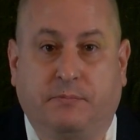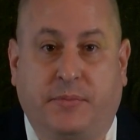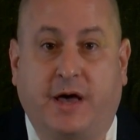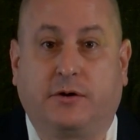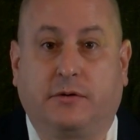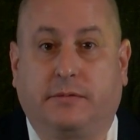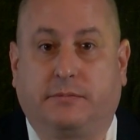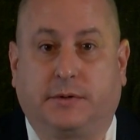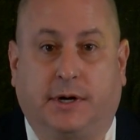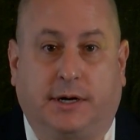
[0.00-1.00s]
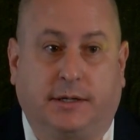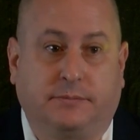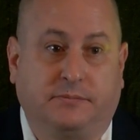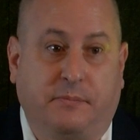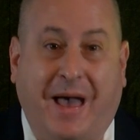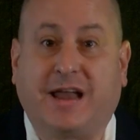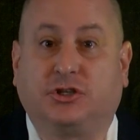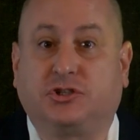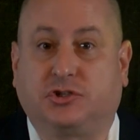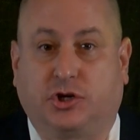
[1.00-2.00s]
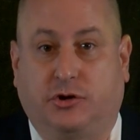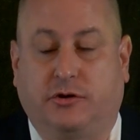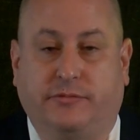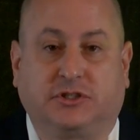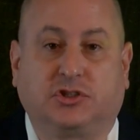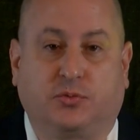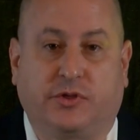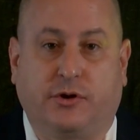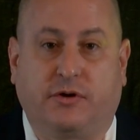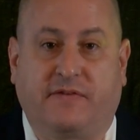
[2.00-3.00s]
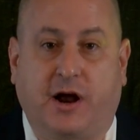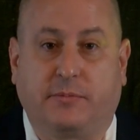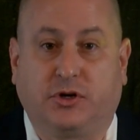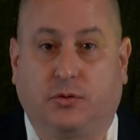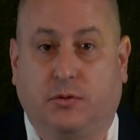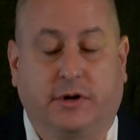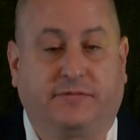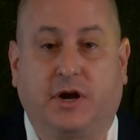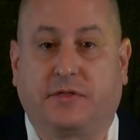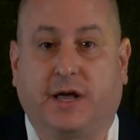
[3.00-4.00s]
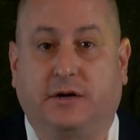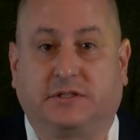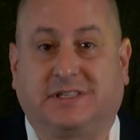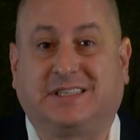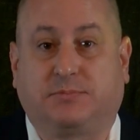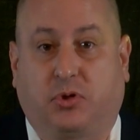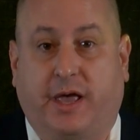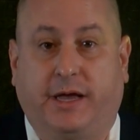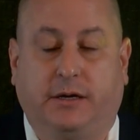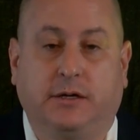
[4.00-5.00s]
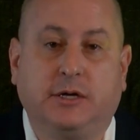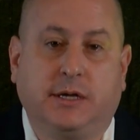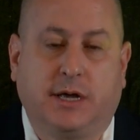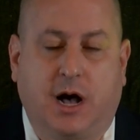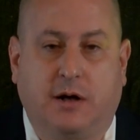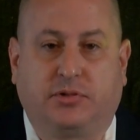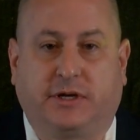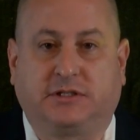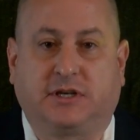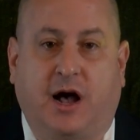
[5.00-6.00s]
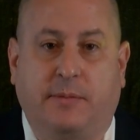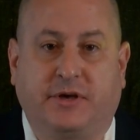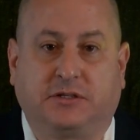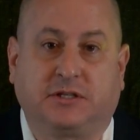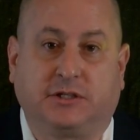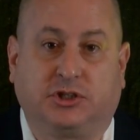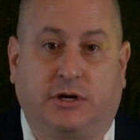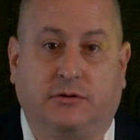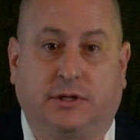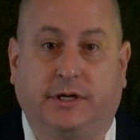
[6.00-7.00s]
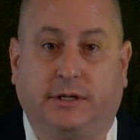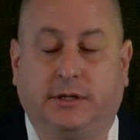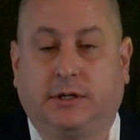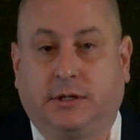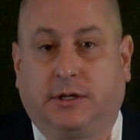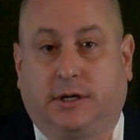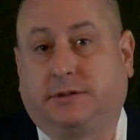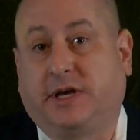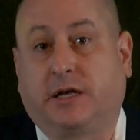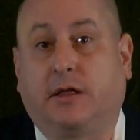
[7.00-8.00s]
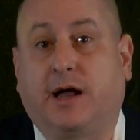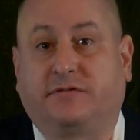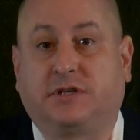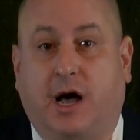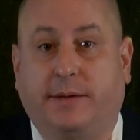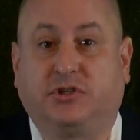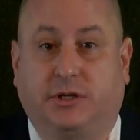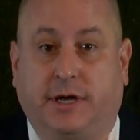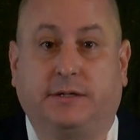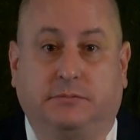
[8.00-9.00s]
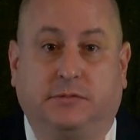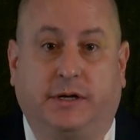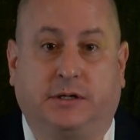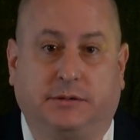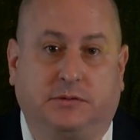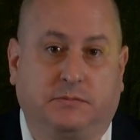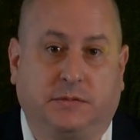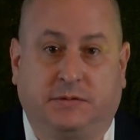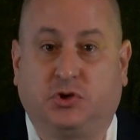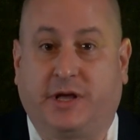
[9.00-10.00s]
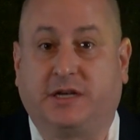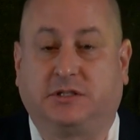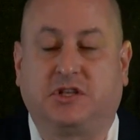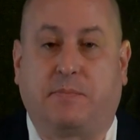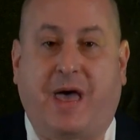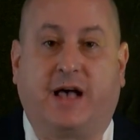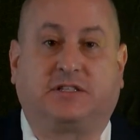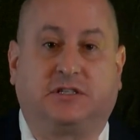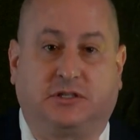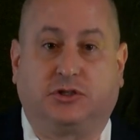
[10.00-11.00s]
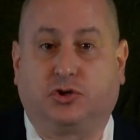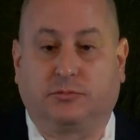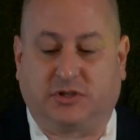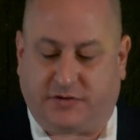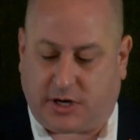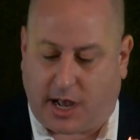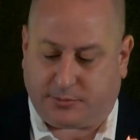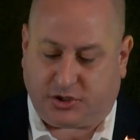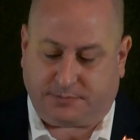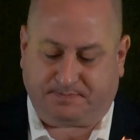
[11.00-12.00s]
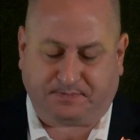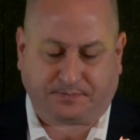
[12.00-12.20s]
better manage the security risks with their environment, or if nothing else, explain complex topics that generally take a lot of time to get into the masses in terms of adoption.